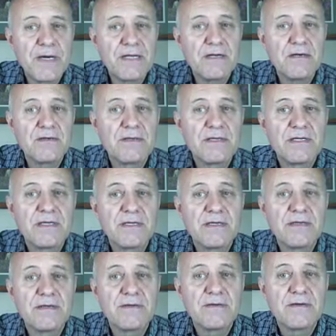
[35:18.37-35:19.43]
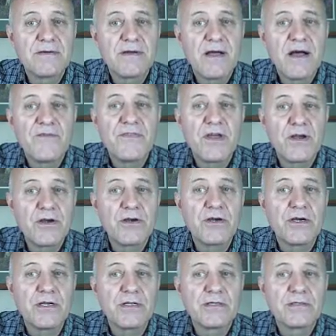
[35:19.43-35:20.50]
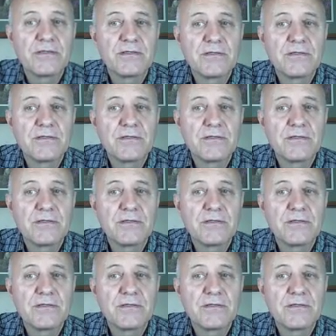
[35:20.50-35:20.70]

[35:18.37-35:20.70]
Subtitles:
Butter of the herd.